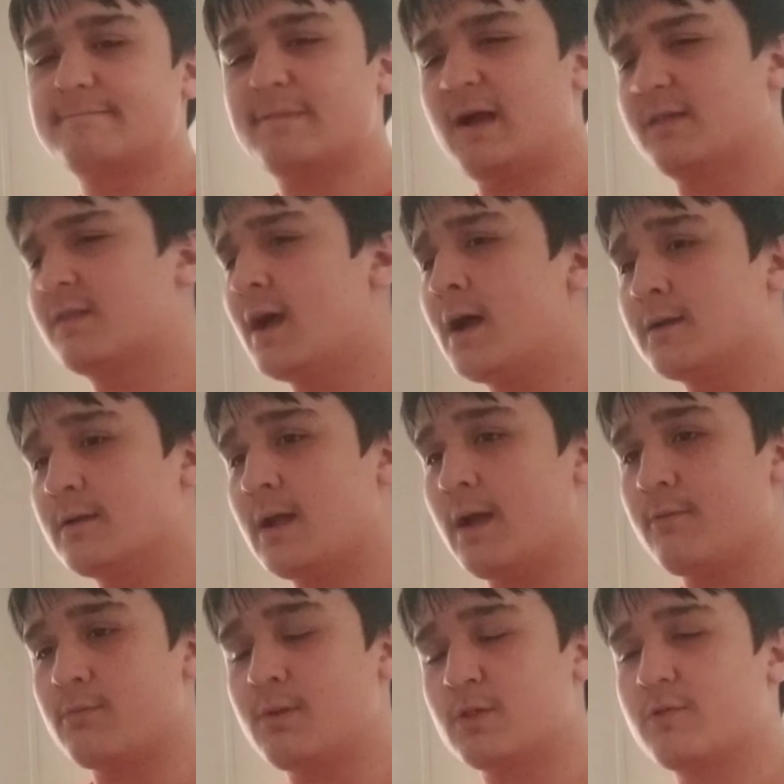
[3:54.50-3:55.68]
I thought I
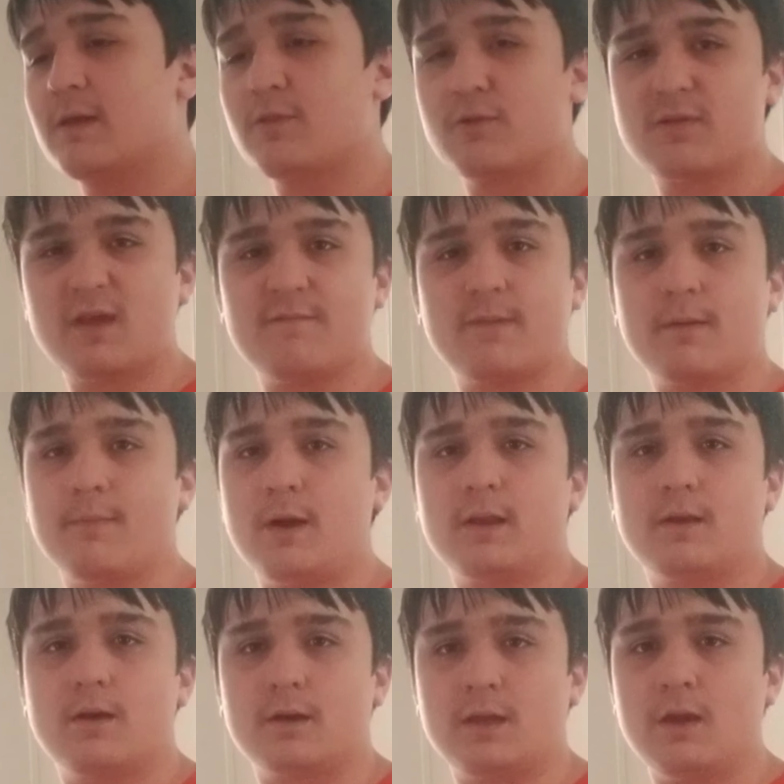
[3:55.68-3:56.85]
would much rather save my
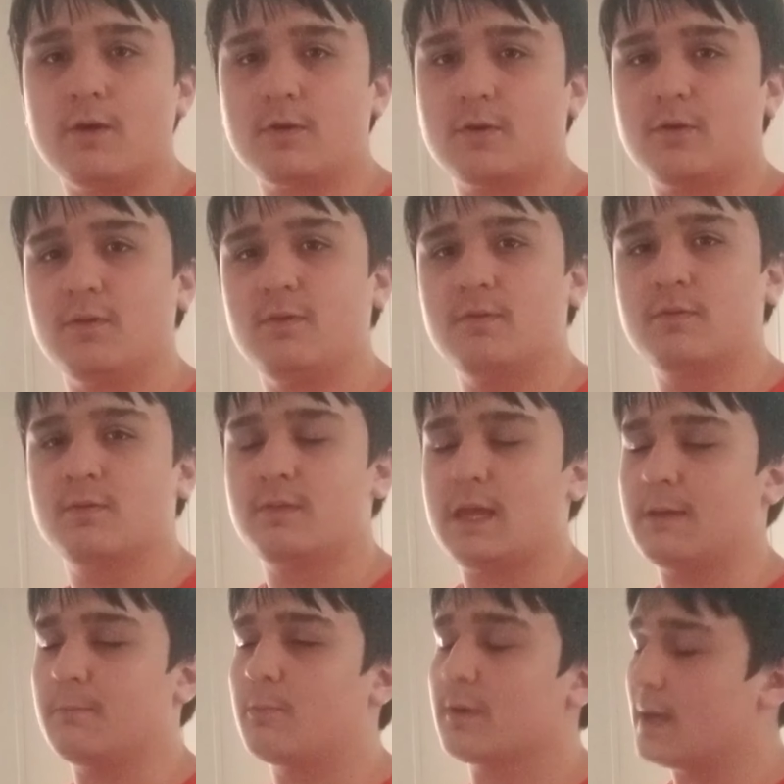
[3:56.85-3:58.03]
money on characters
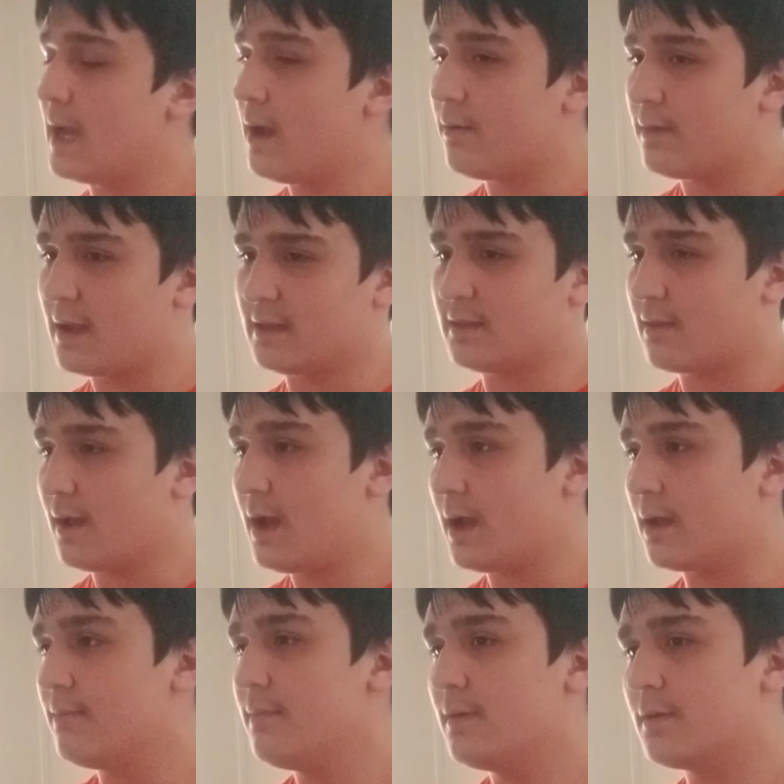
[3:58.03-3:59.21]
that weren't out at the
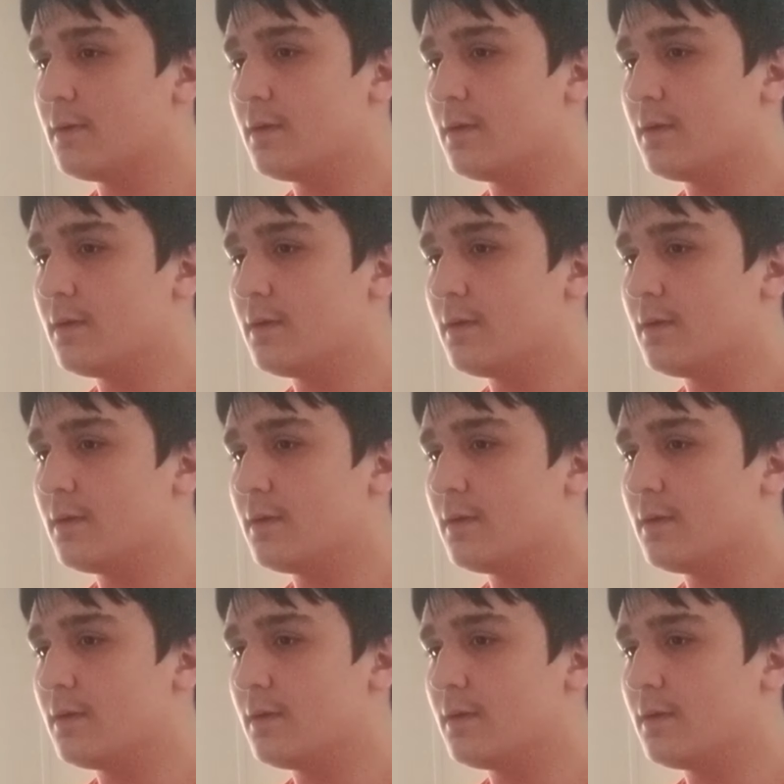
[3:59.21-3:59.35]
time.